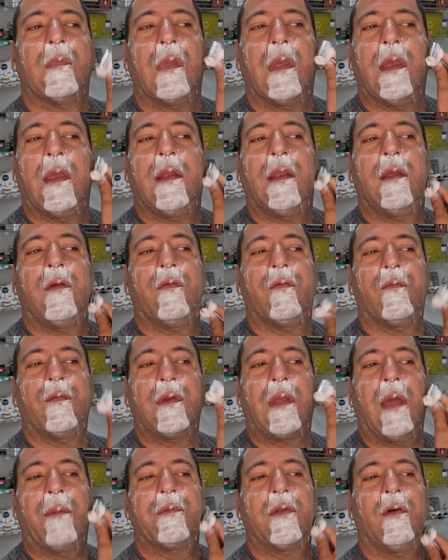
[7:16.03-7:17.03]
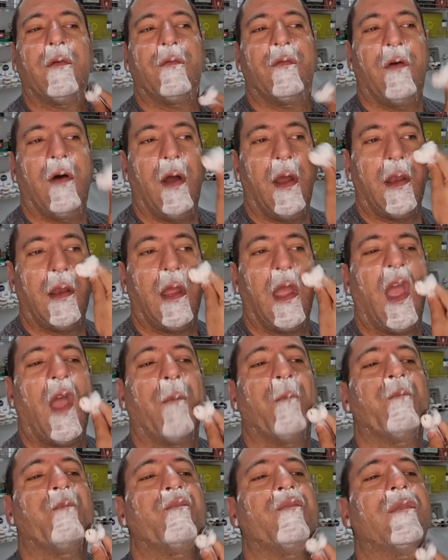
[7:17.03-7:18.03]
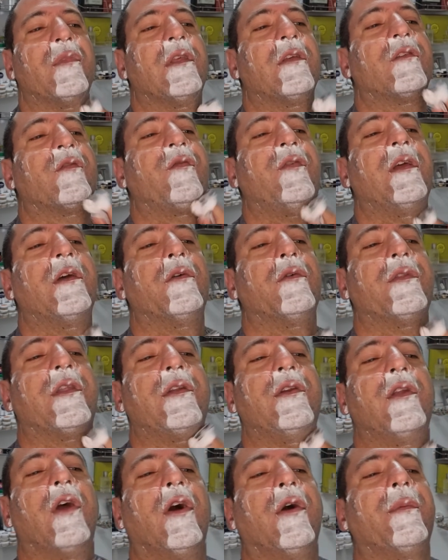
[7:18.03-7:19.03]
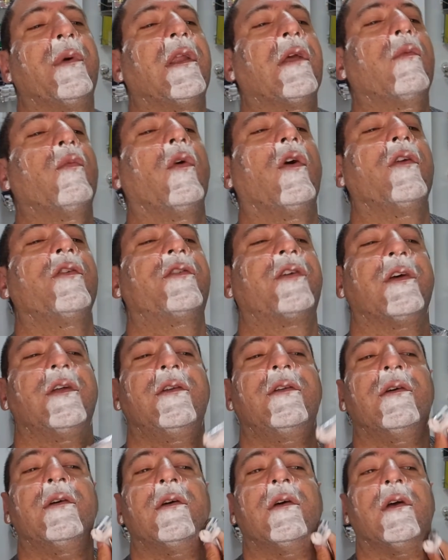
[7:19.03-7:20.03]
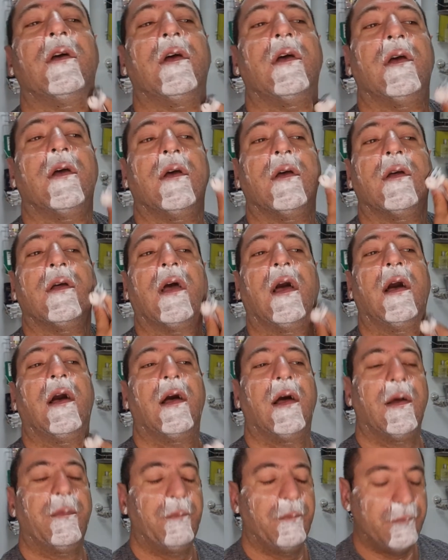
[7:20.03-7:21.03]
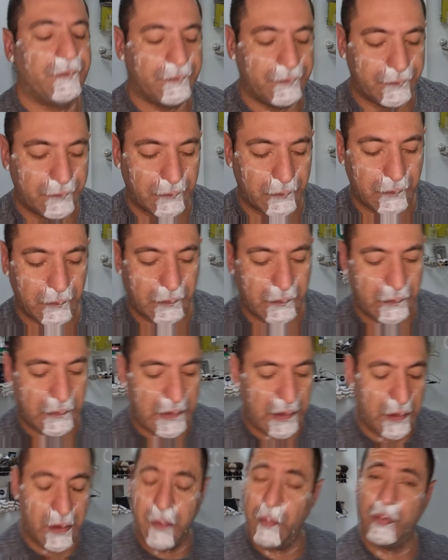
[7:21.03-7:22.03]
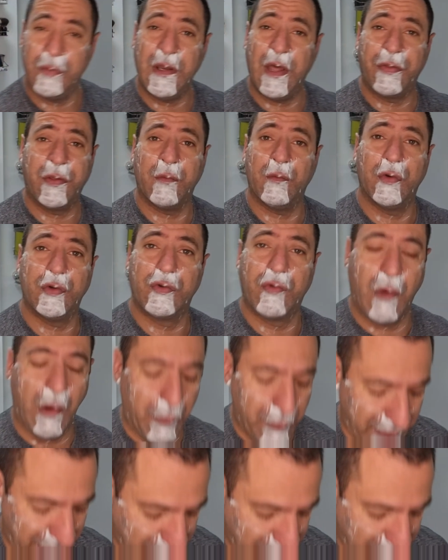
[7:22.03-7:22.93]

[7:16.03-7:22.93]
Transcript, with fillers: And he kept on finding this field that nobody wanted, um, that it, nothing would grow in